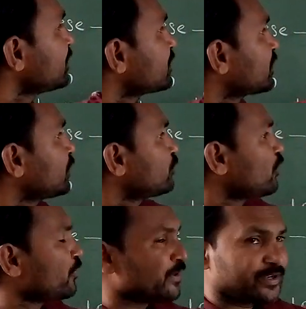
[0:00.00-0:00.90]
three
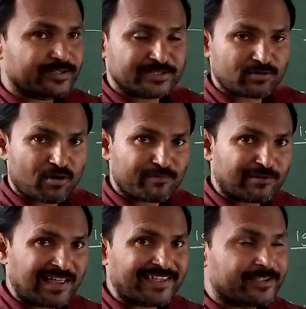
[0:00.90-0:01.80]
domains of
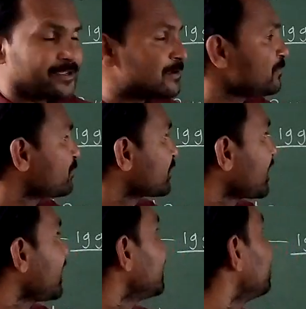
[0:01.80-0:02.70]
life
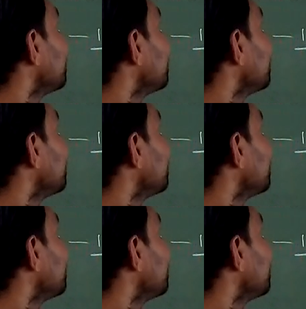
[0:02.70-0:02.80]
can be